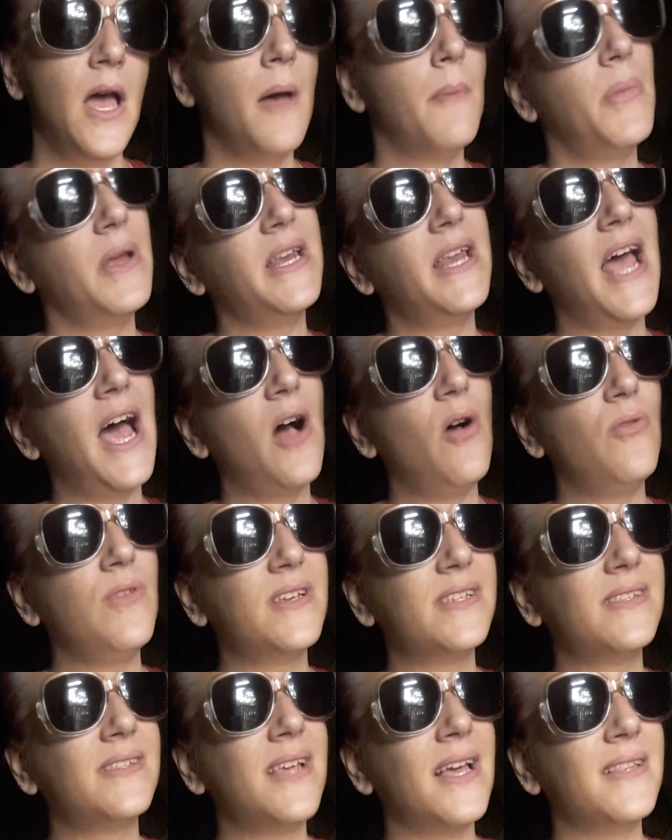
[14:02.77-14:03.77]
But now
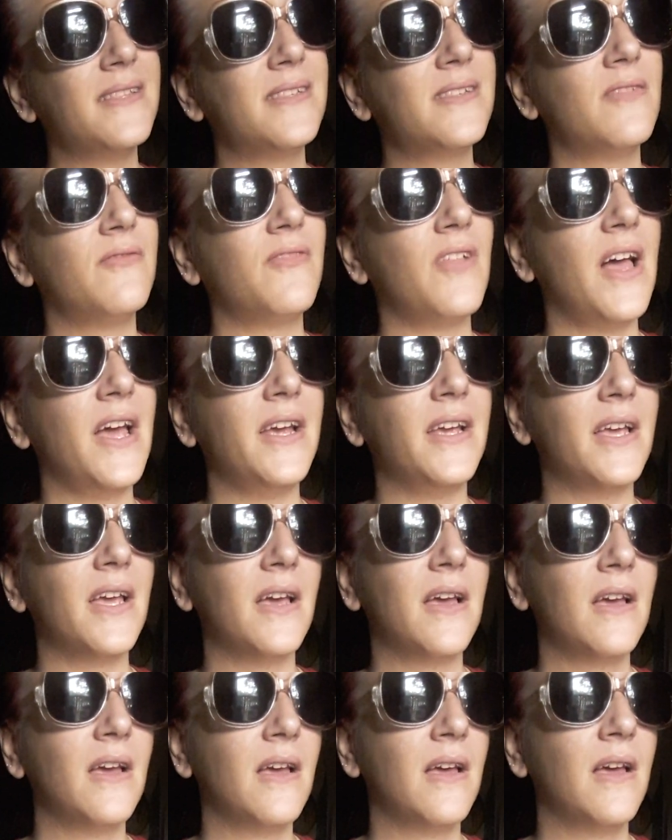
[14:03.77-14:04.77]
this sense of like
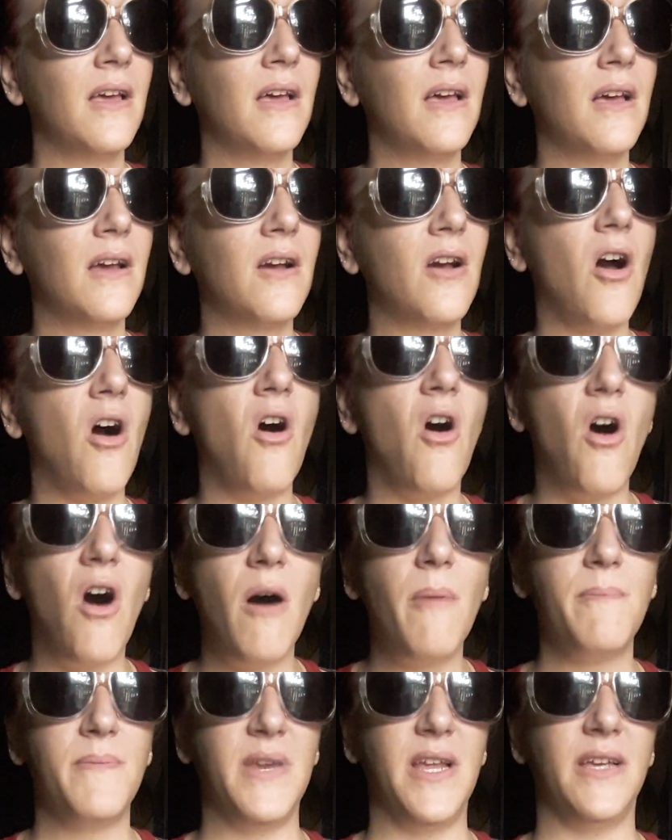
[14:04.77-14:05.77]

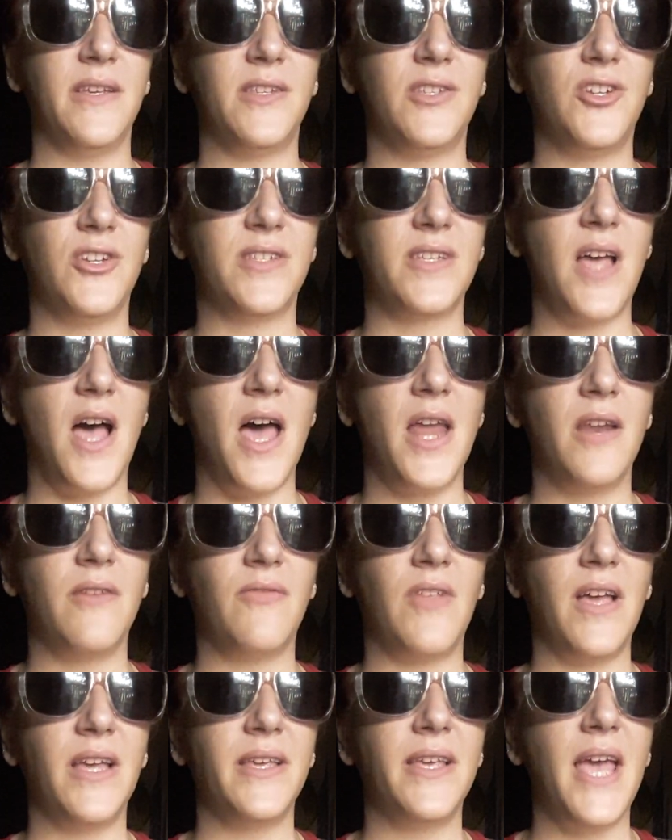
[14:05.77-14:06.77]
calmness just kind
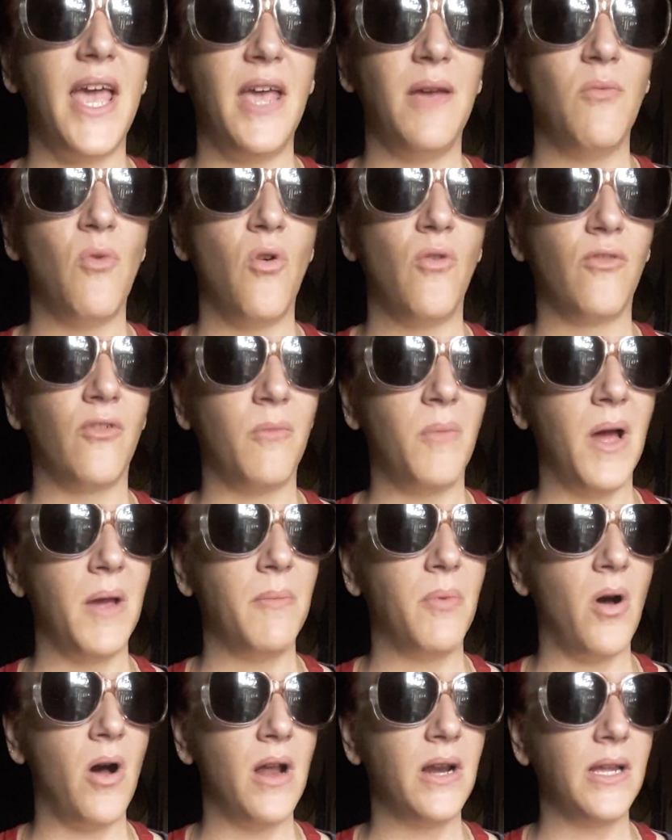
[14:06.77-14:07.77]
of like came over my
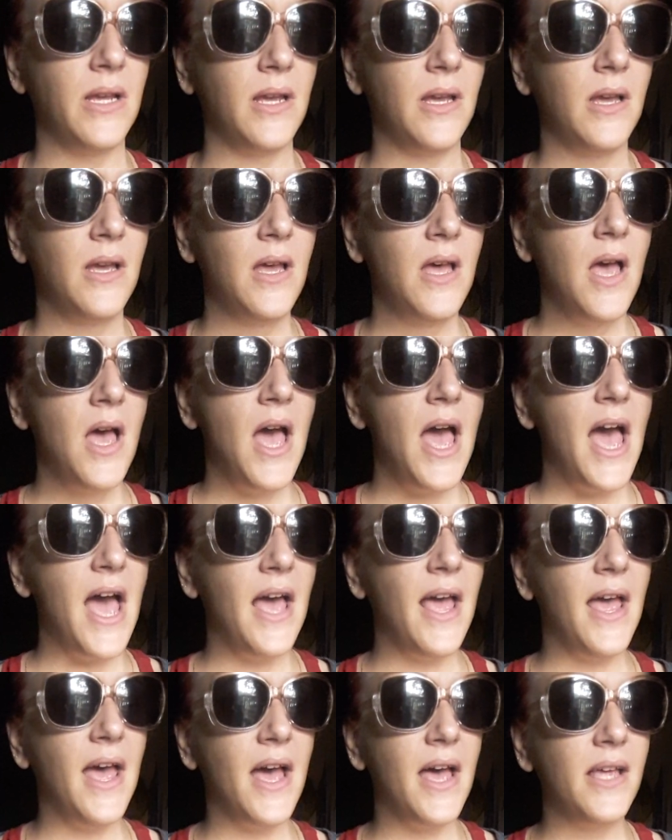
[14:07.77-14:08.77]
body.
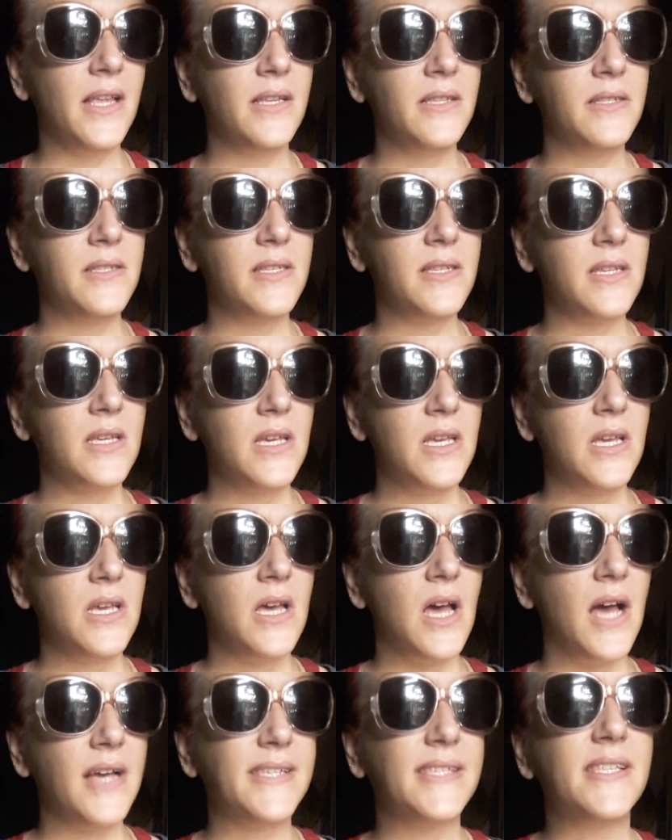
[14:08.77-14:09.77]
And
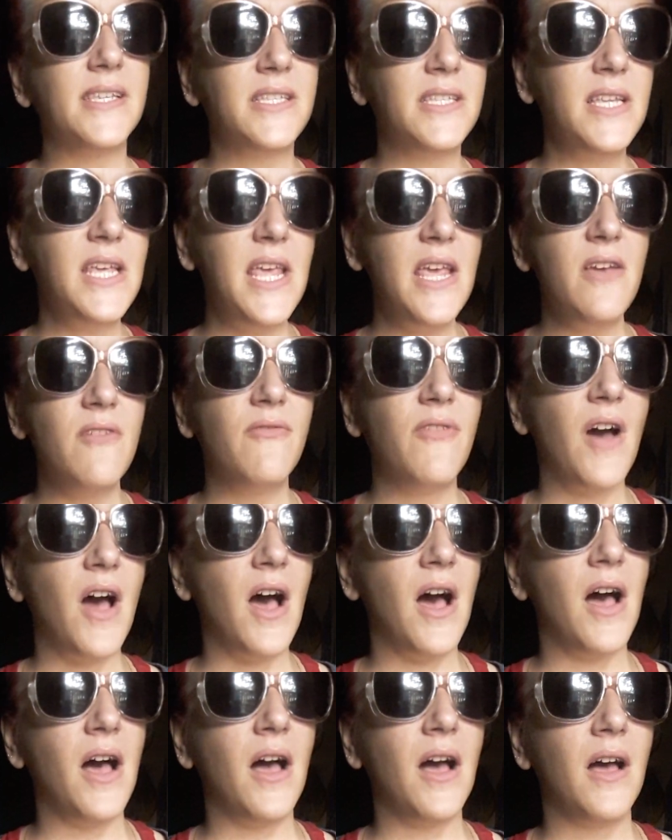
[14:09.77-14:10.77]
a
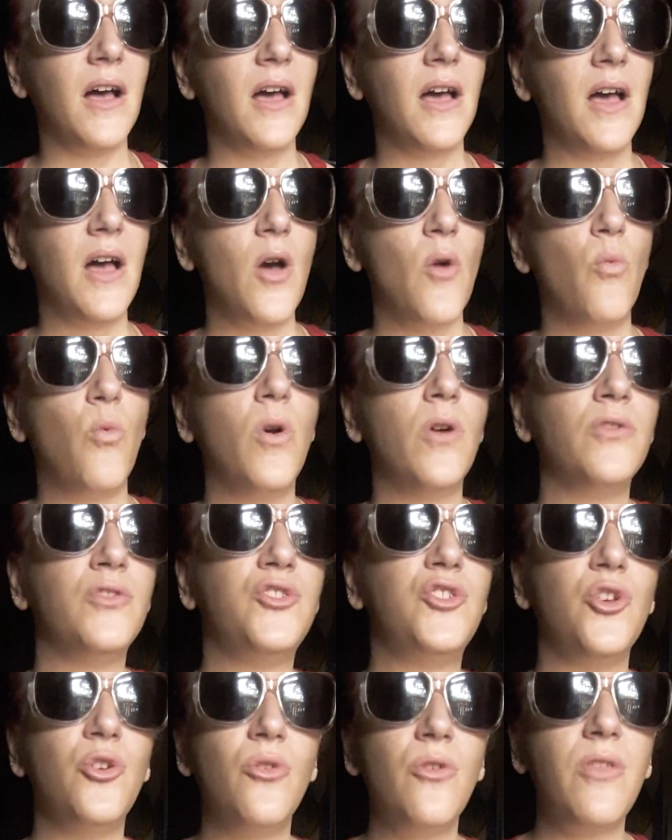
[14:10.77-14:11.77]
sativa will
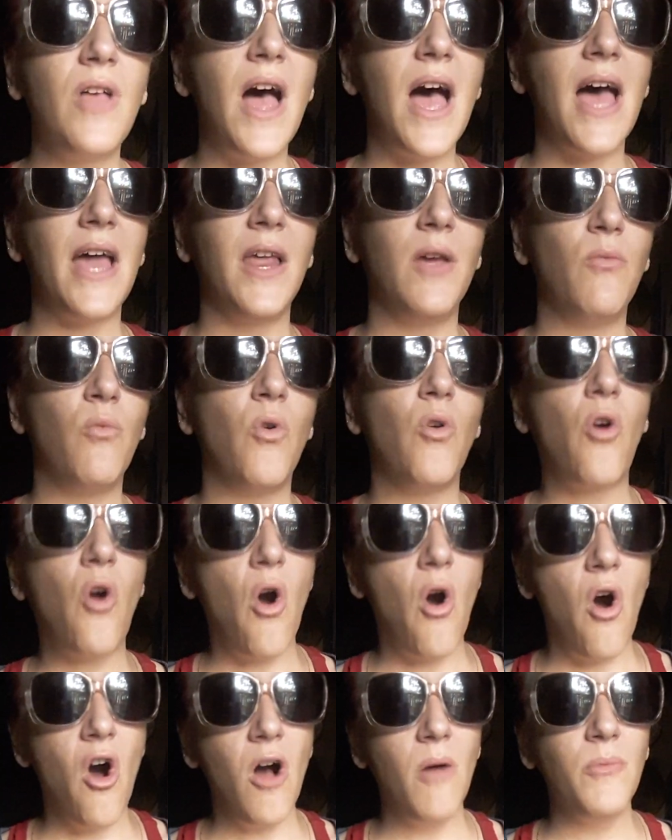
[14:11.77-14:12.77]
do that. It will
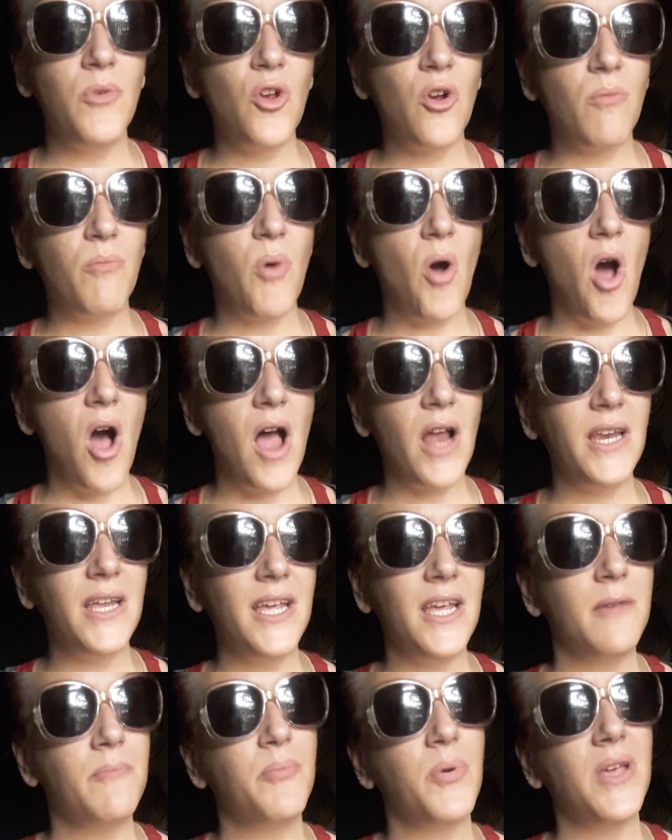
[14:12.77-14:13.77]
calm your
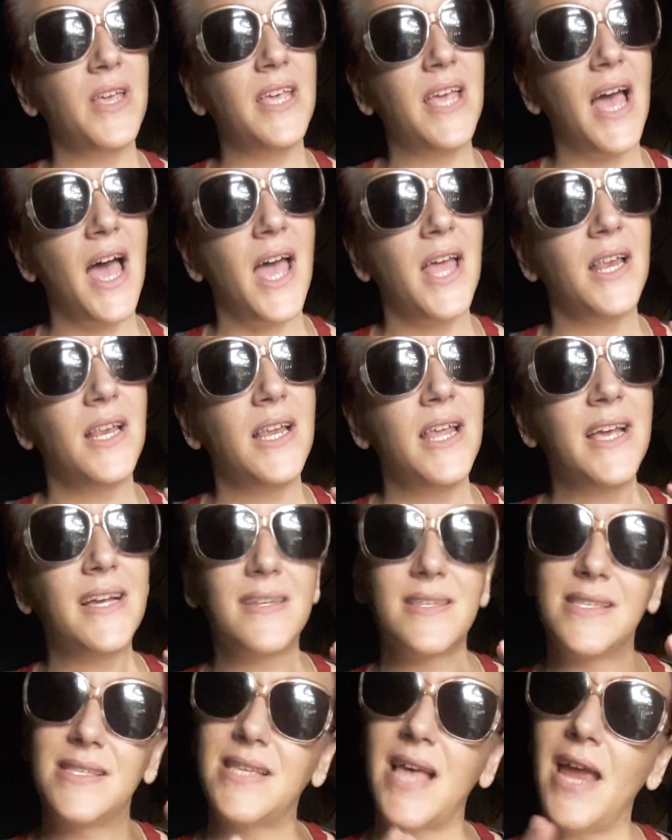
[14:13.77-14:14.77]
body, but yet
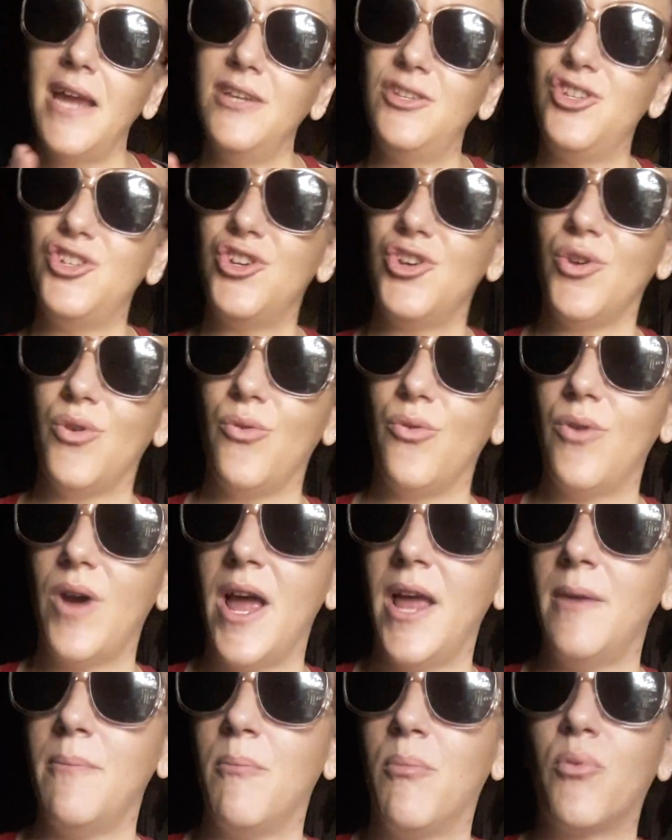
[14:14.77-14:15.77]
excite you
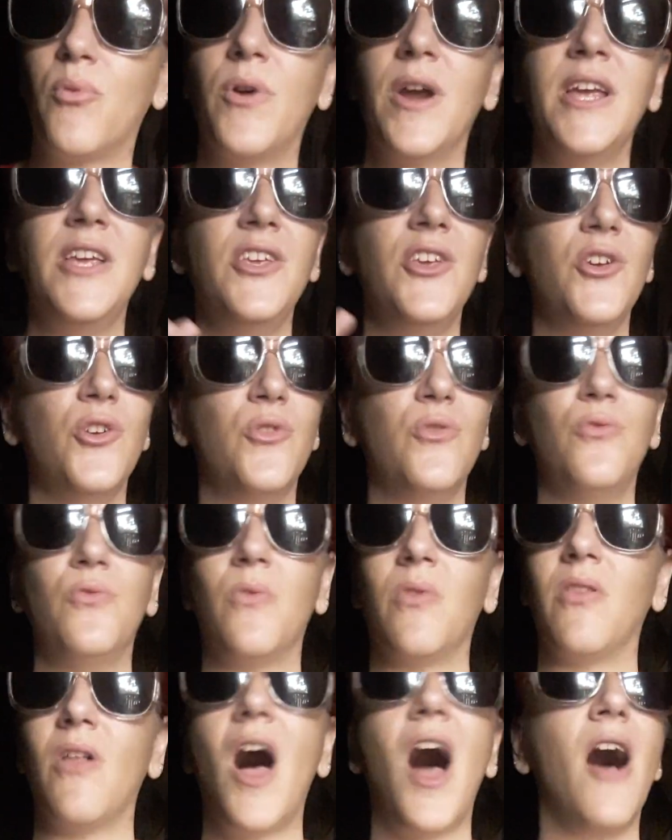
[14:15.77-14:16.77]
and bring
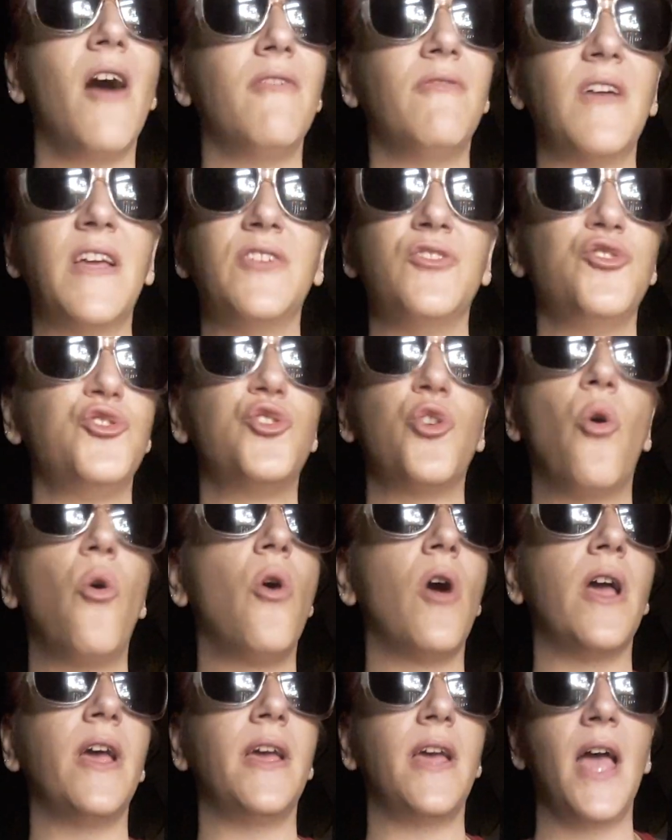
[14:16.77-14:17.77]
you love and
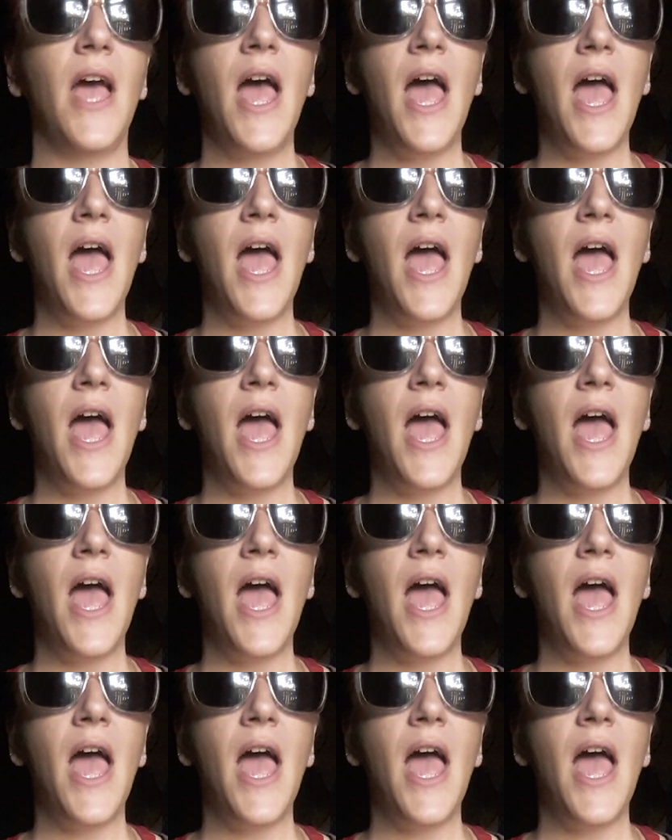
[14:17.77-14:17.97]
joy